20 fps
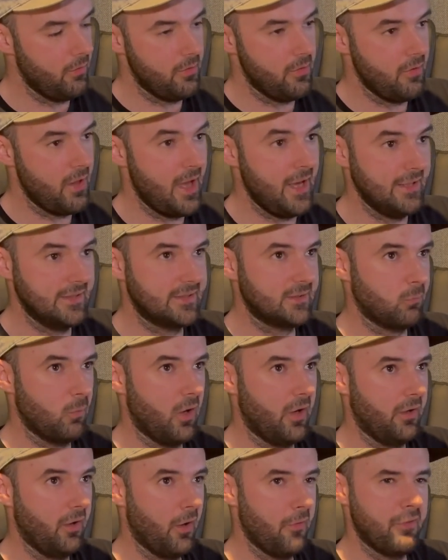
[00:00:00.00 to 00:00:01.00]
his
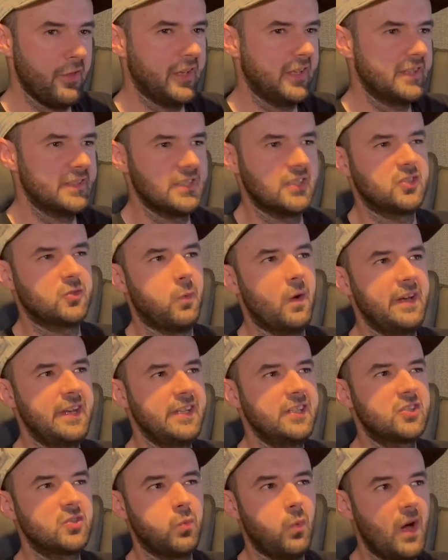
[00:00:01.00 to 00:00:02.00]
one, I think, is a
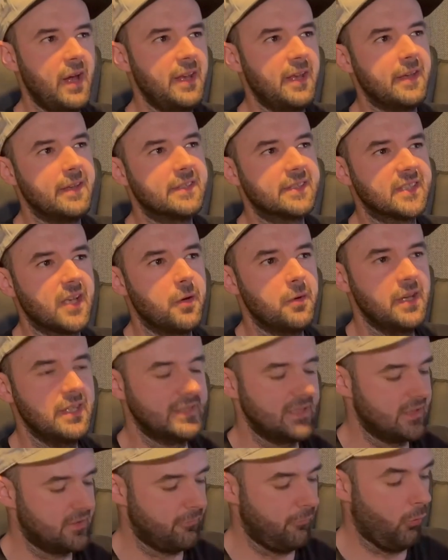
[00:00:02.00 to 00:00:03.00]
2020, so his
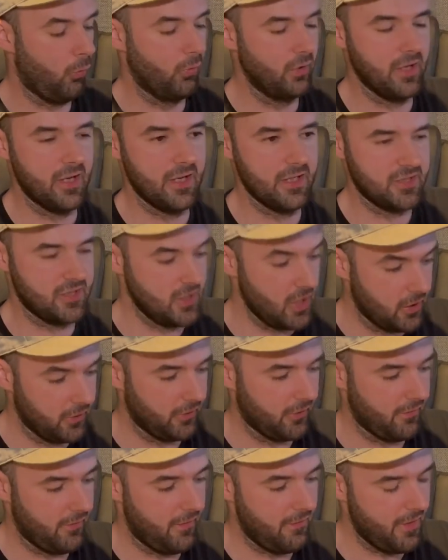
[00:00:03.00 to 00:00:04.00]
is 4 years
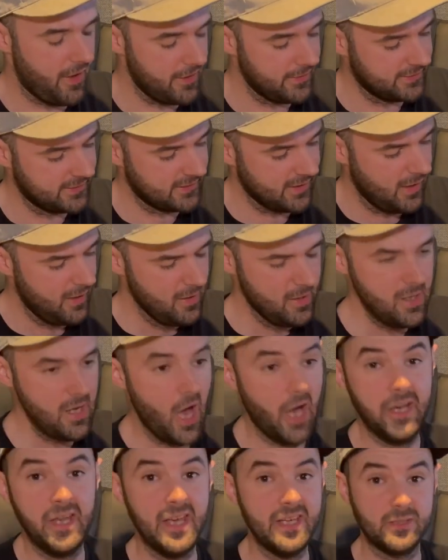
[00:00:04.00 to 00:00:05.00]
younger than this,
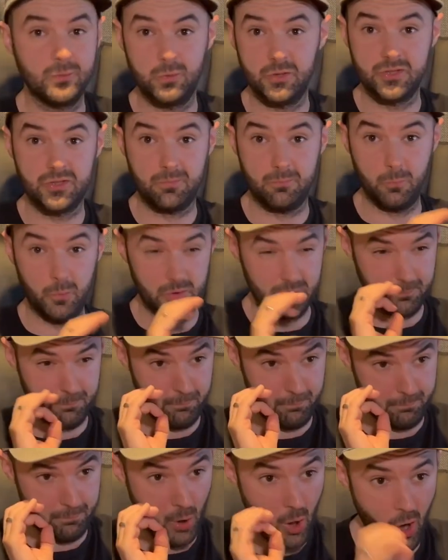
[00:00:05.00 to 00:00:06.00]
and his was
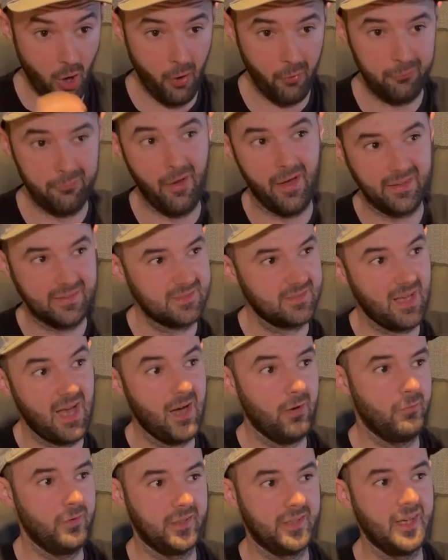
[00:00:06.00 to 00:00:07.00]
perfect
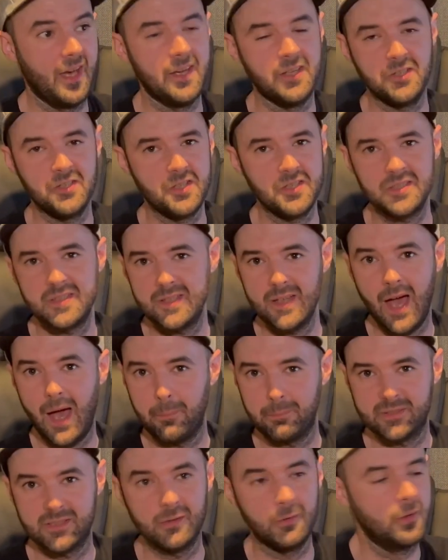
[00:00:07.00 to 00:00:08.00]
out the gate, just
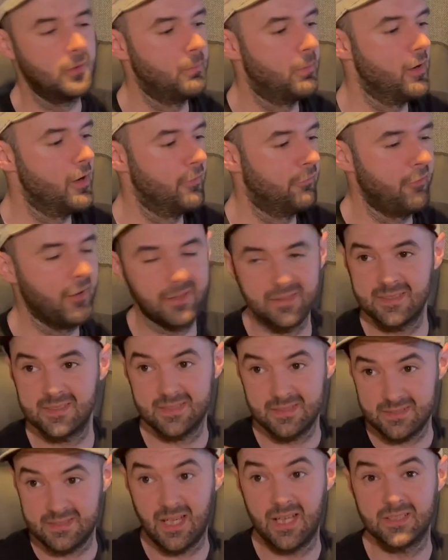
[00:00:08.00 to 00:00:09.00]
absolutely perfect.
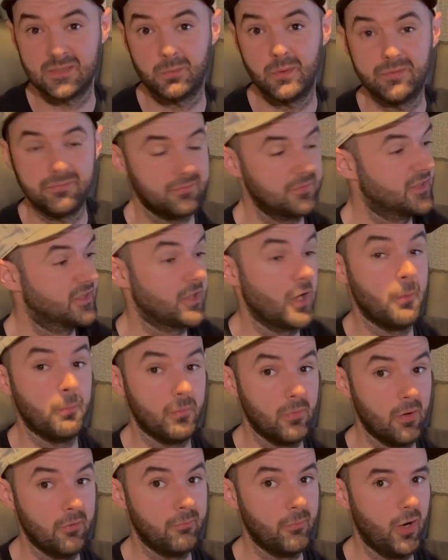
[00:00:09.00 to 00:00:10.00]
So as with some
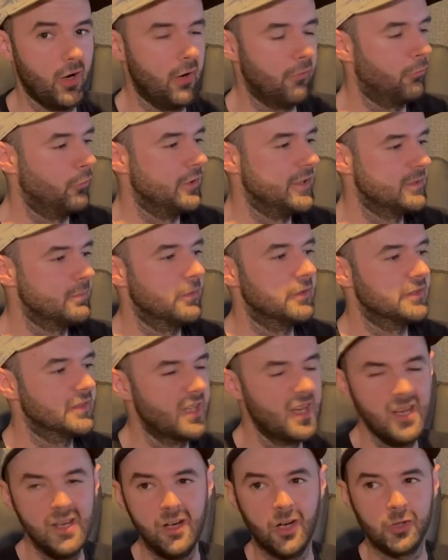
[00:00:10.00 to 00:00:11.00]
of my other Eastmans,
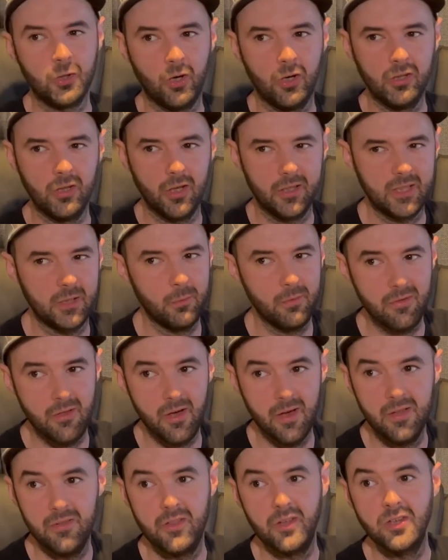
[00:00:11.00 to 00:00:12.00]
I got unlucky with
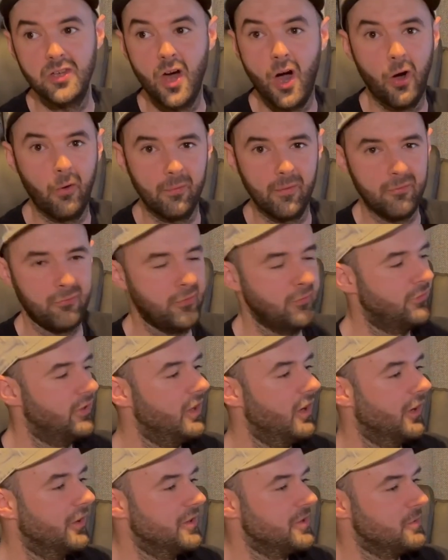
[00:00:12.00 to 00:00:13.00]
the nut on the
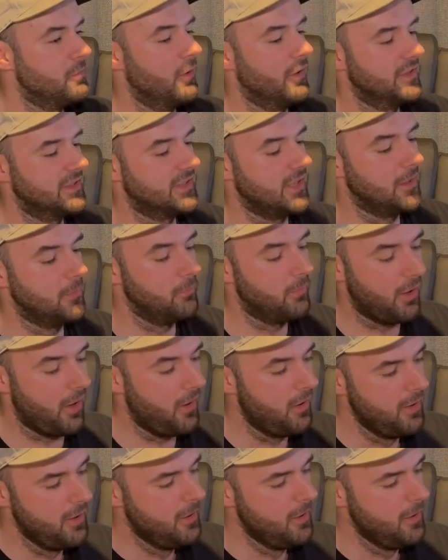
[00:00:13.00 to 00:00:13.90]
59, as you might have seen. But